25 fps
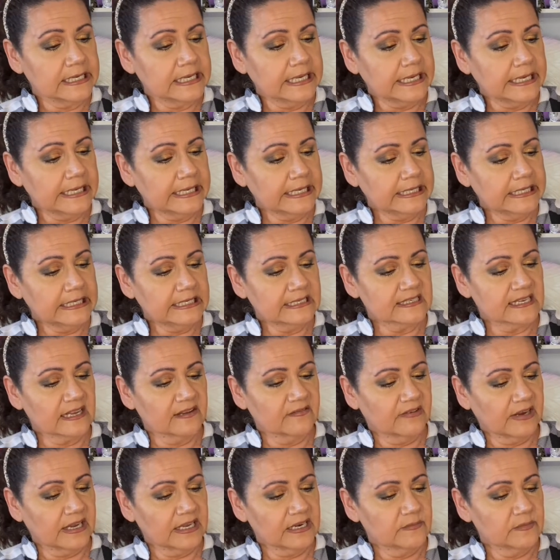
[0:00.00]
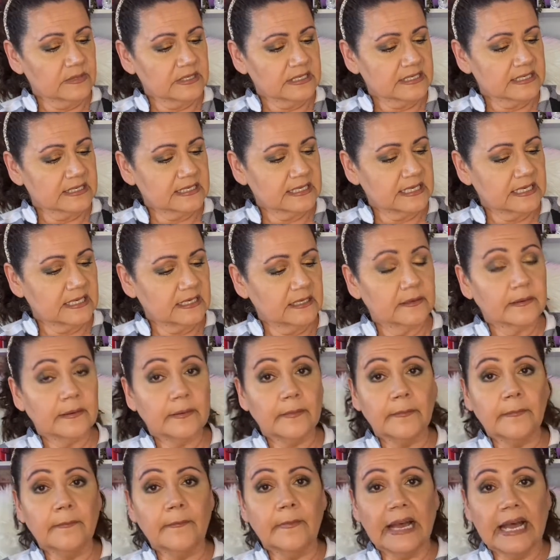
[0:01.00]
It is a vitamin C
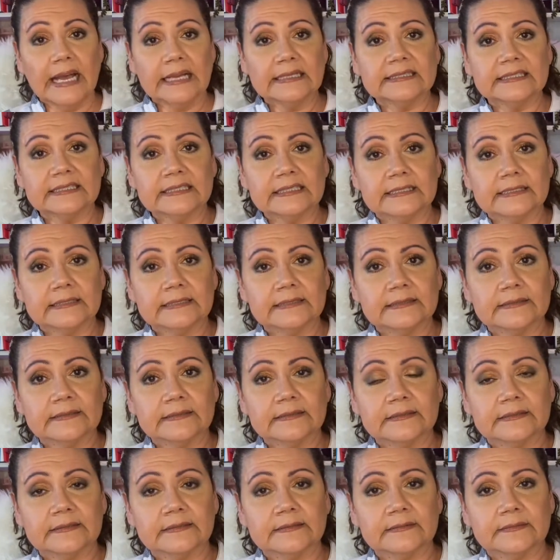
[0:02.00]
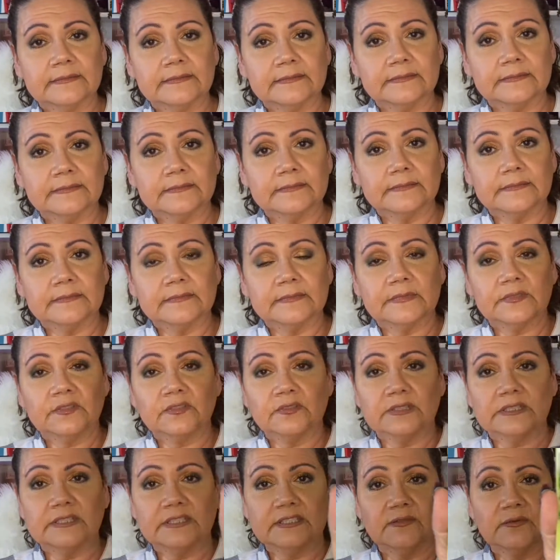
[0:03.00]
mask. So
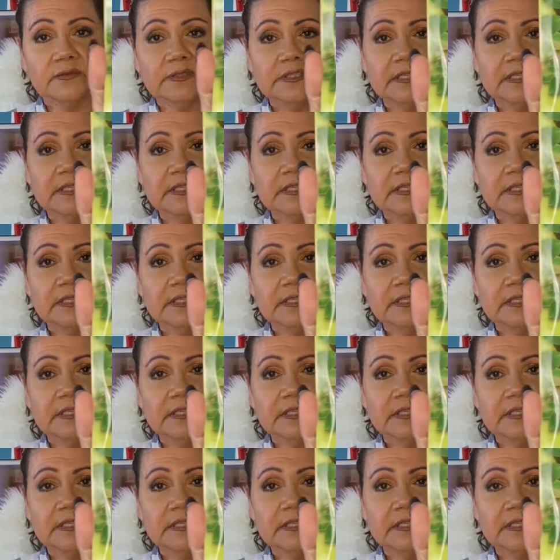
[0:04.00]
this one's